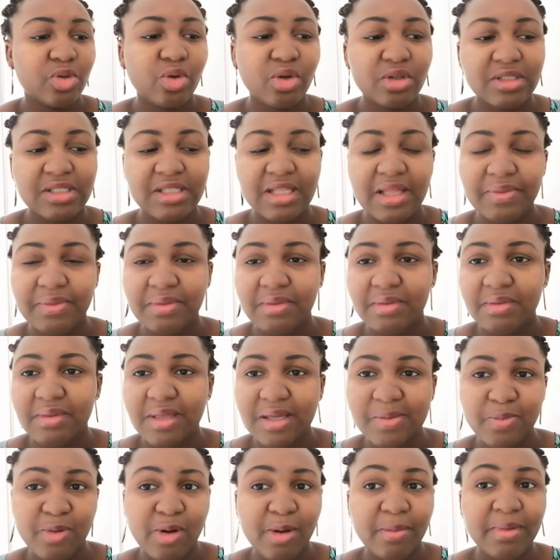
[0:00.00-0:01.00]
thought
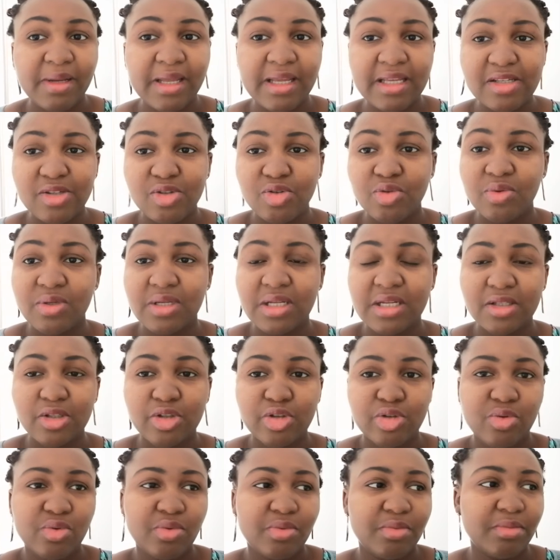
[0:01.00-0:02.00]
that there probably is no
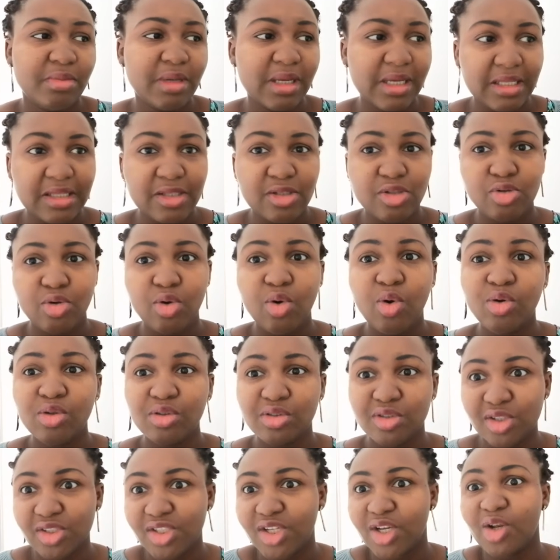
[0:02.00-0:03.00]
need to make it
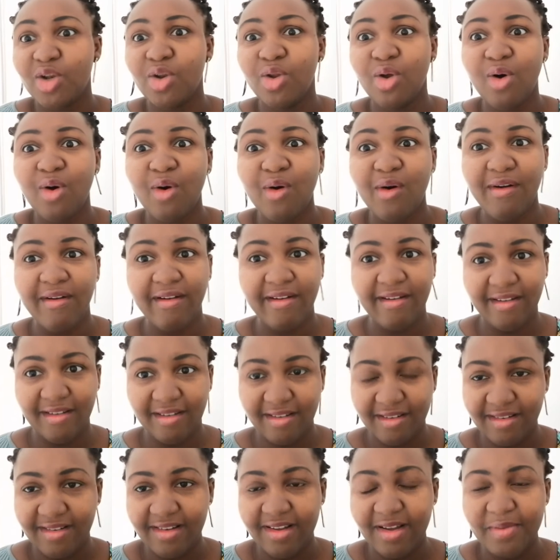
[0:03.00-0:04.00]
such a long
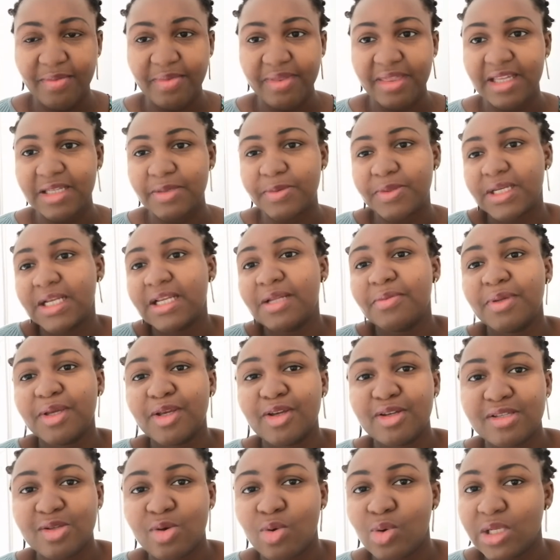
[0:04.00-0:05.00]
thing, especially
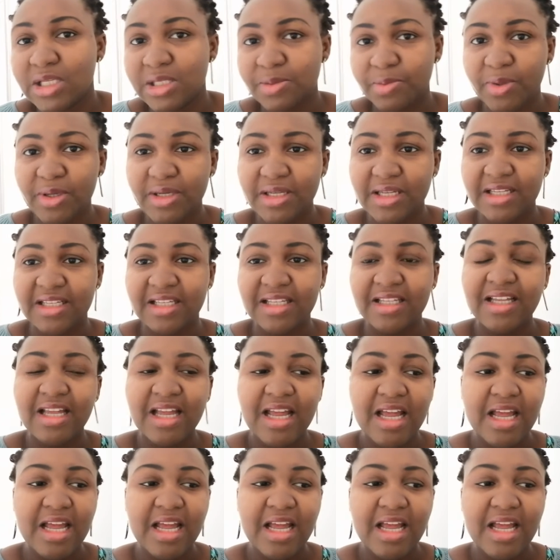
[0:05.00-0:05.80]
because the Holy Spirit had